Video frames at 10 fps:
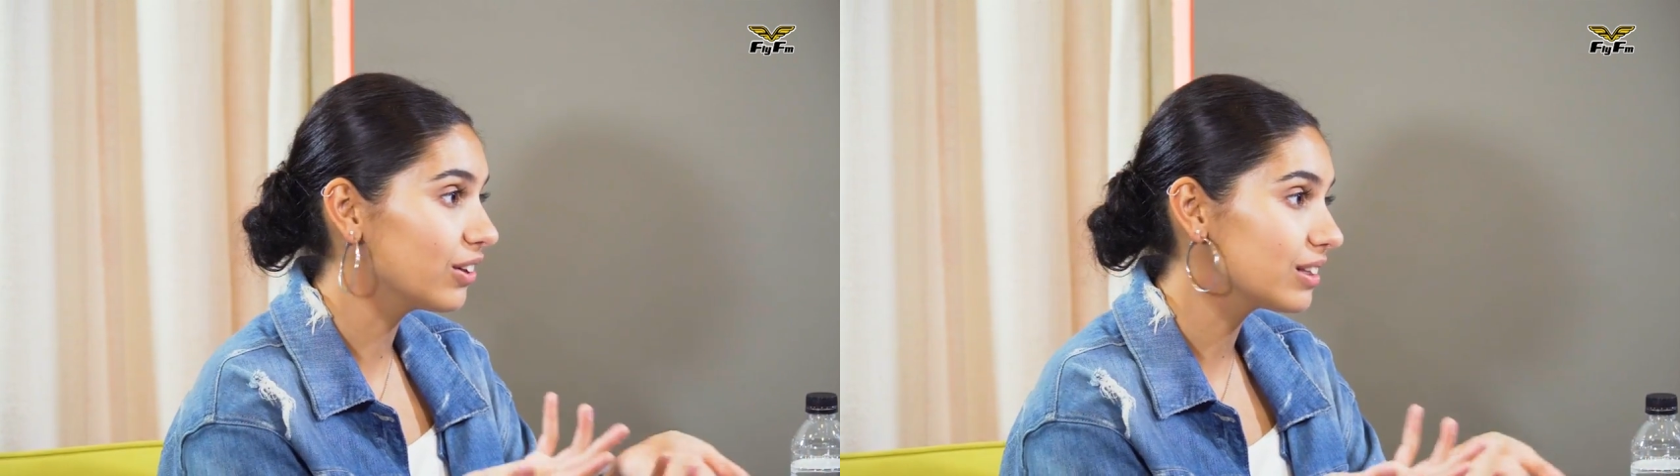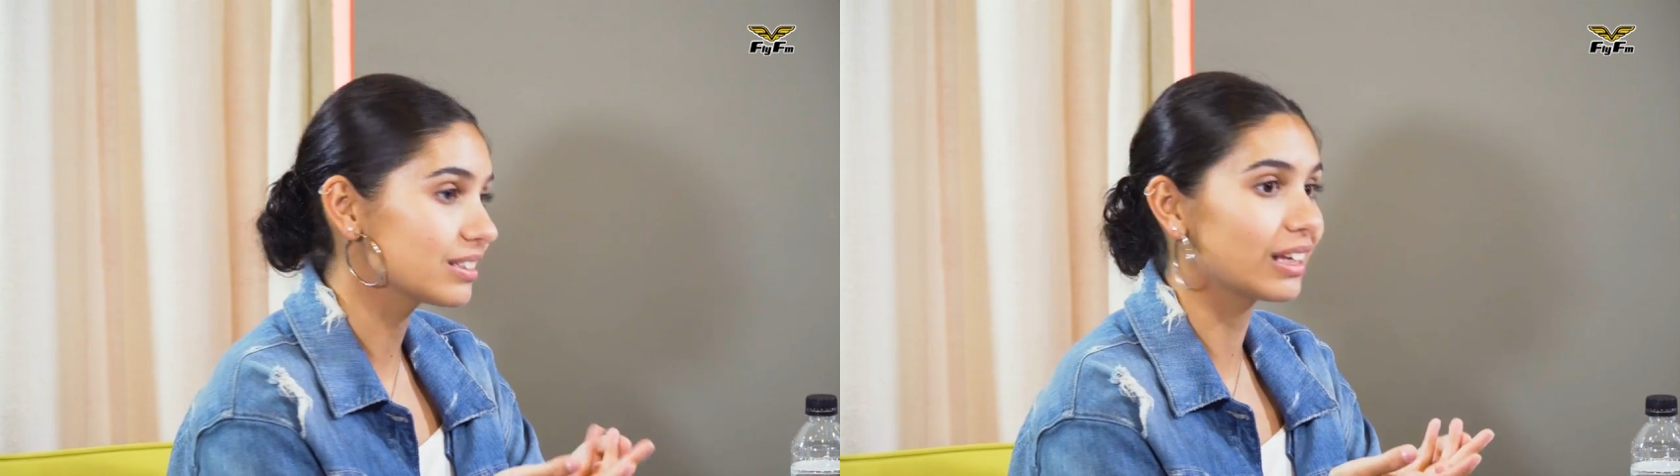
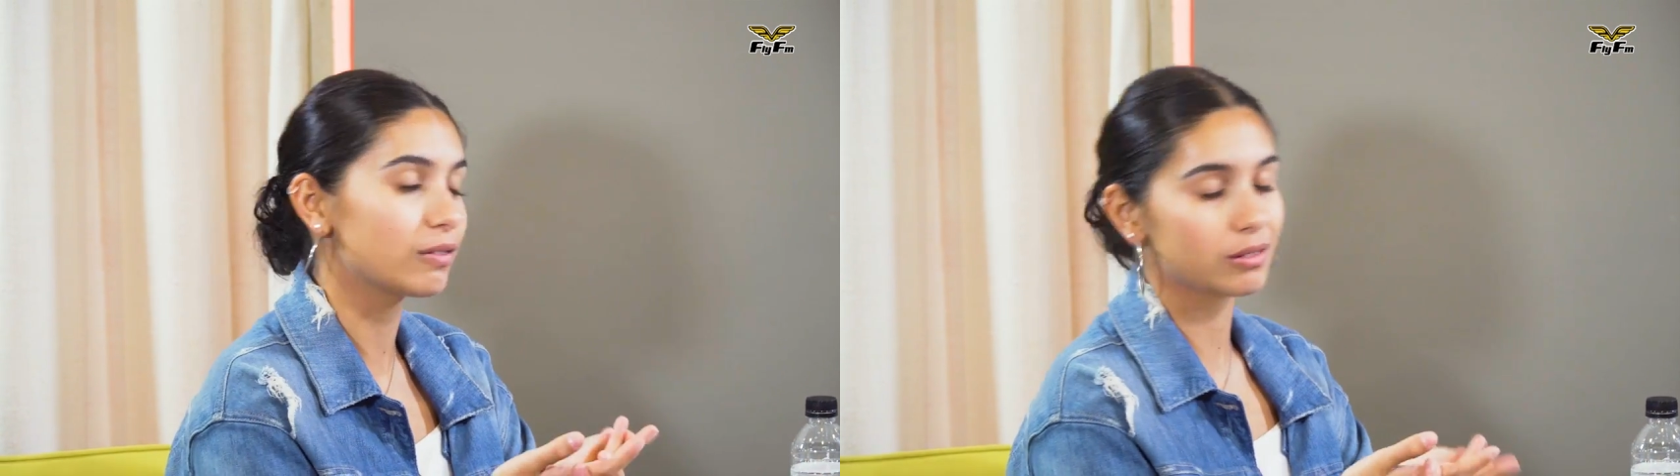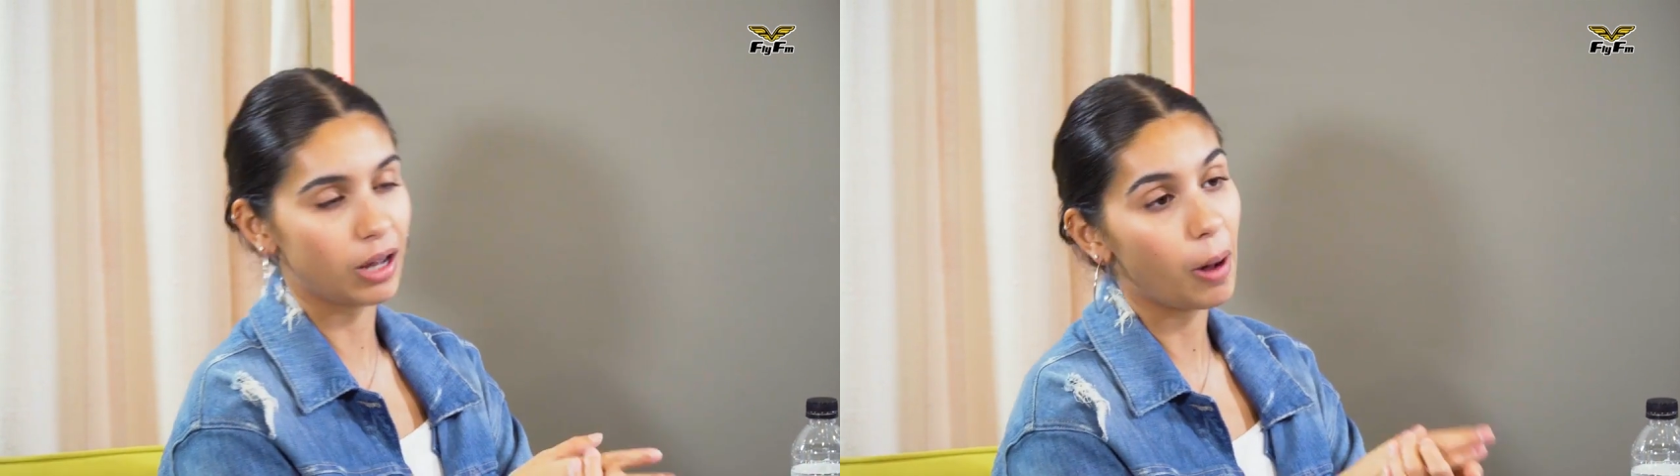It's
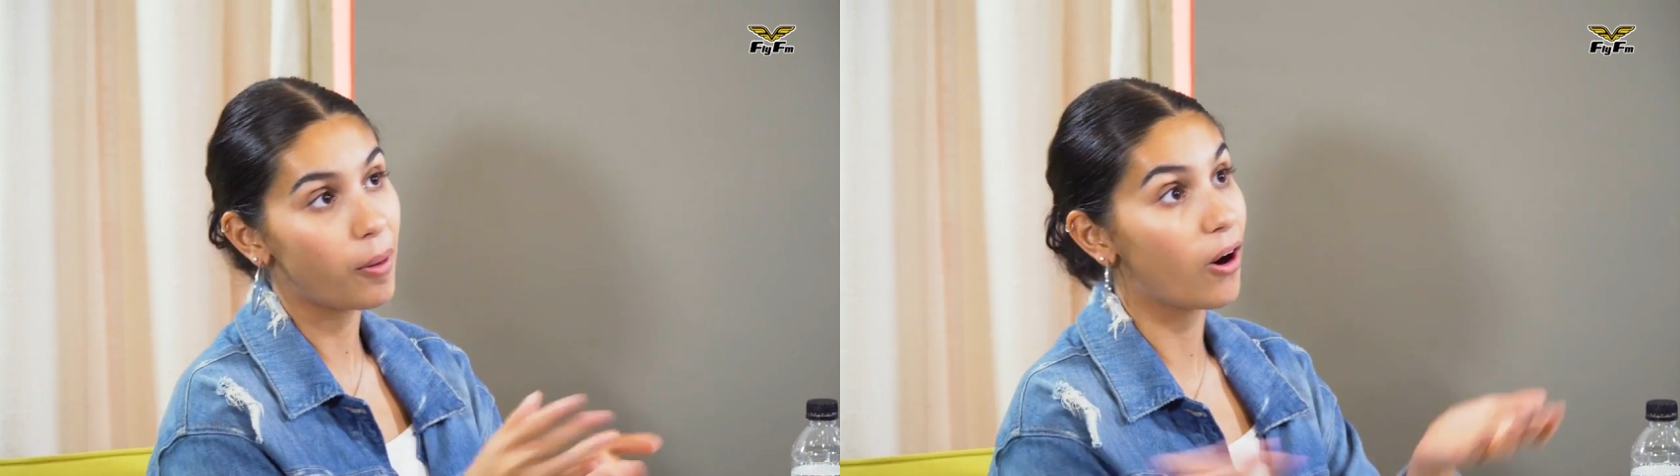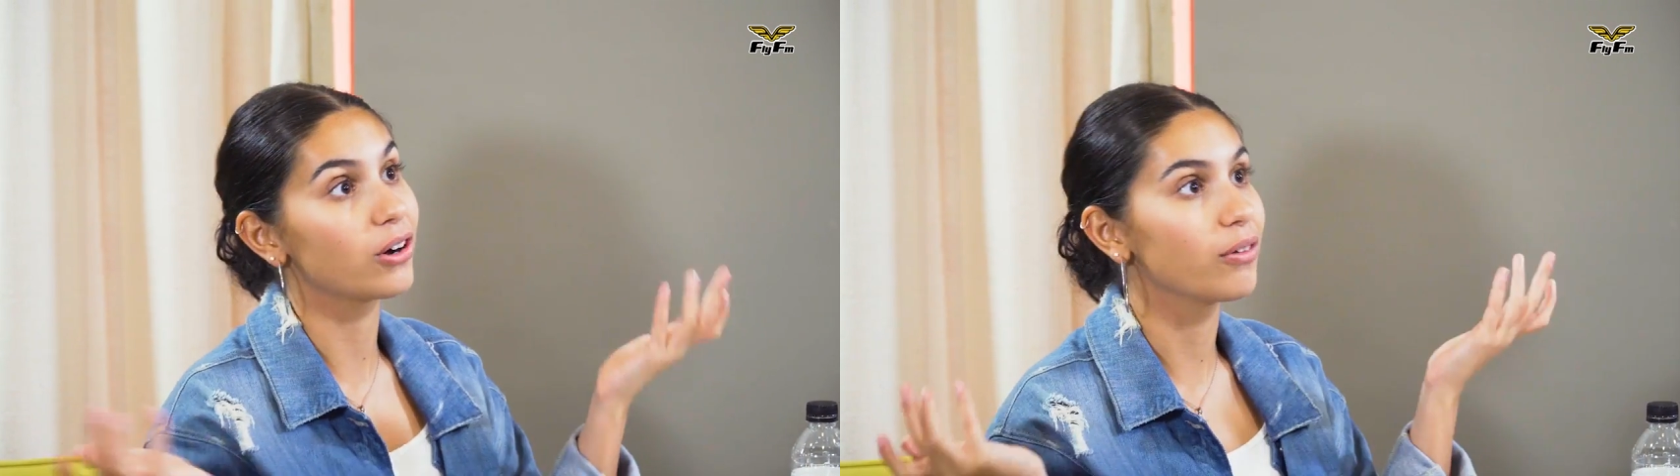a
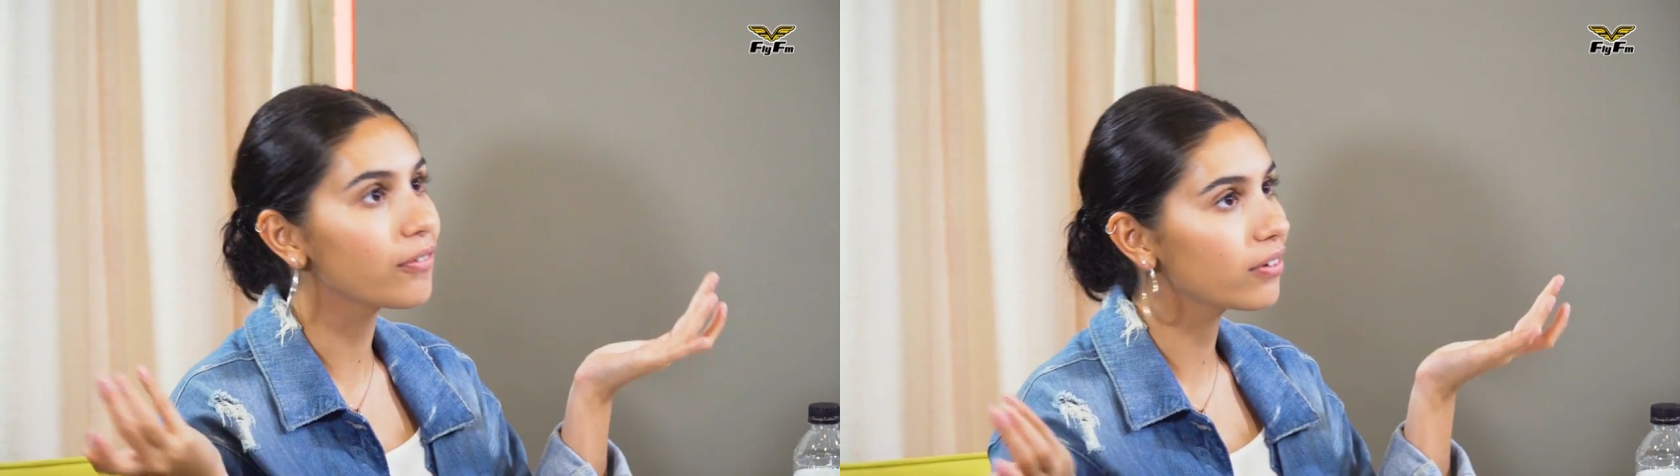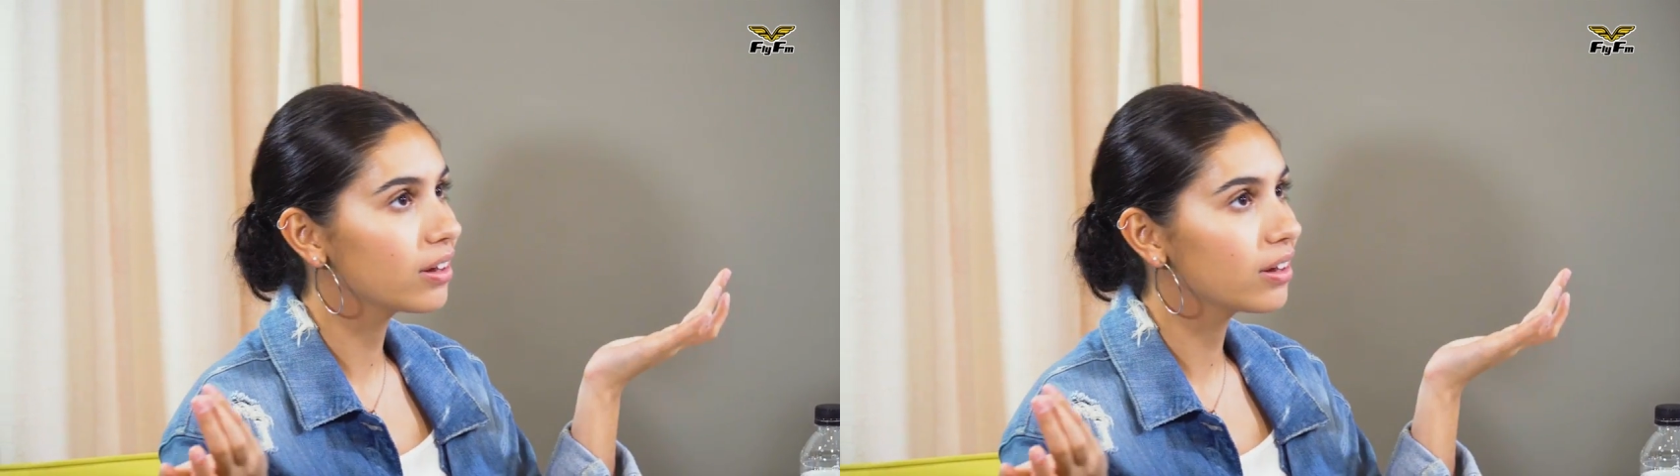part of